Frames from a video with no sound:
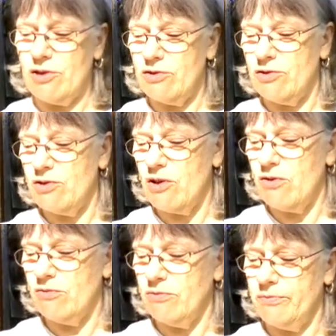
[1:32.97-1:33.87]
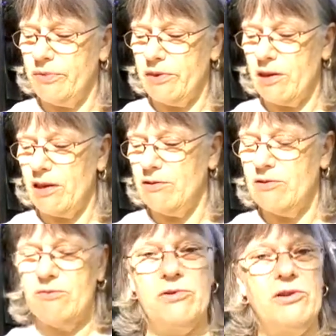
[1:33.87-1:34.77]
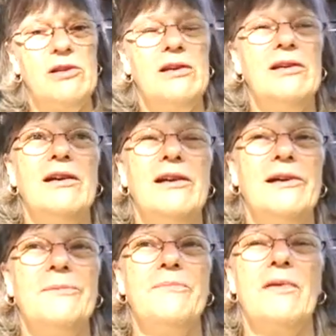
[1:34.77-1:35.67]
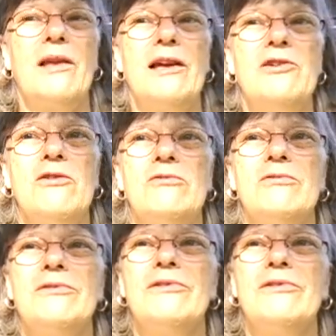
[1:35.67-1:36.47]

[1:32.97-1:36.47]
So it's really, I don't